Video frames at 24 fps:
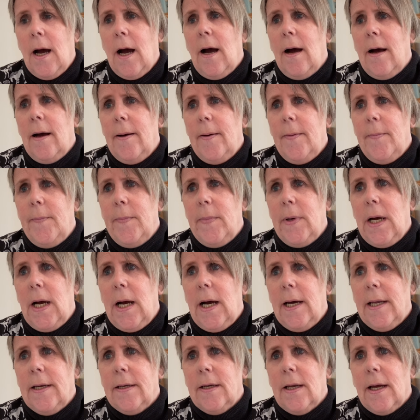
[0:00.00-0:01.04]
And
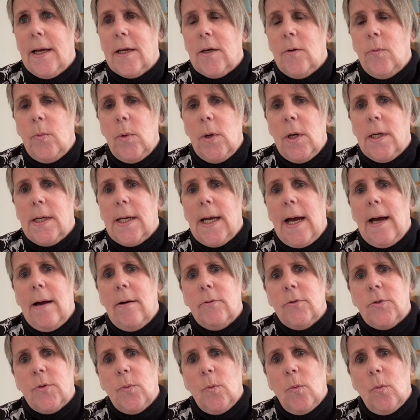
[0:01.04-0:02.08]
I could work
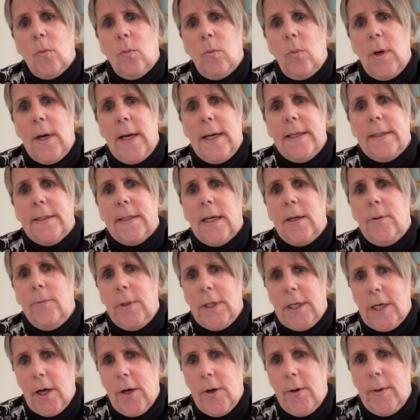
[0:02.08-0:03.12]
out where they were
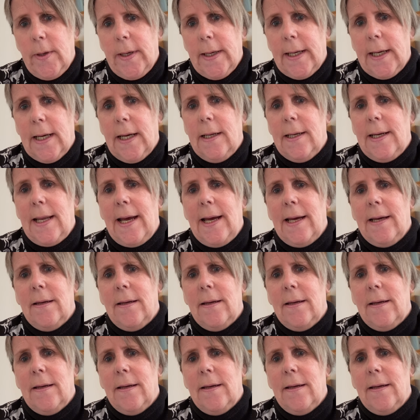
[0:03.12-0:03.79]
going, and